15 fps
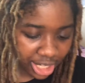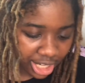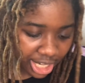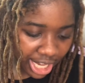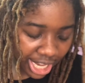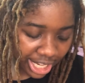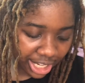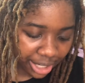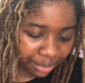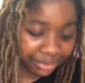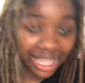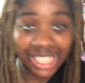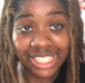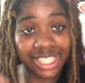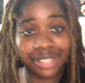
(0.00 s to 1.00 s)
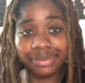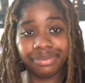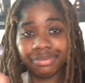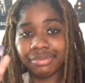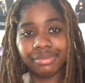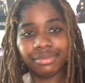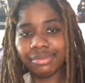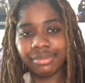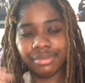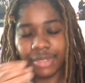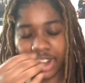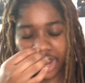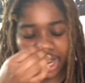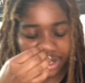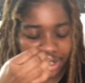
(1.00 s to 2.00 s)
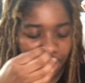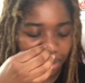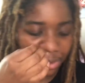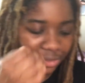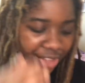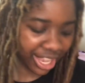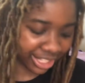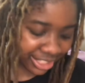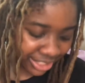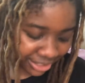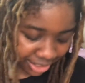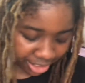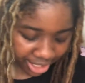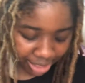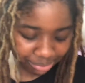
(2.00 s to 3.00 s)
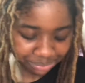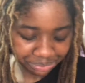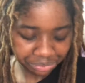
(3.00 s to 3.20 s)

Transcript: And that's it. All right, no more facts, okay?